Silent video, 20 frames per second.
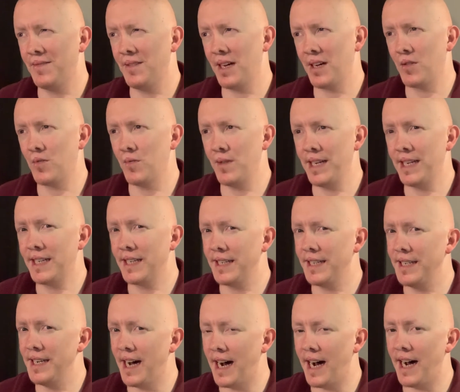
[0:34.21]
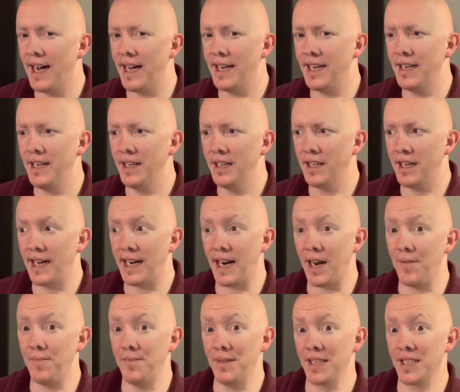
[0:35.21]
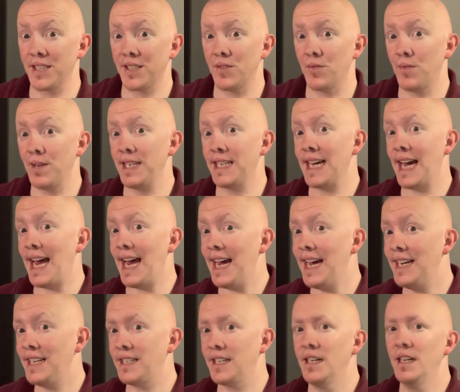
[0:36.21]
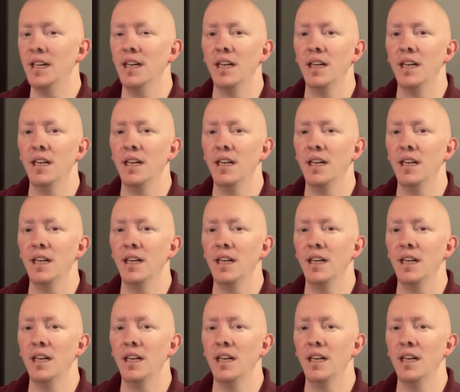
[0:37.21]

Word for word: like week 9, and I missed week 8,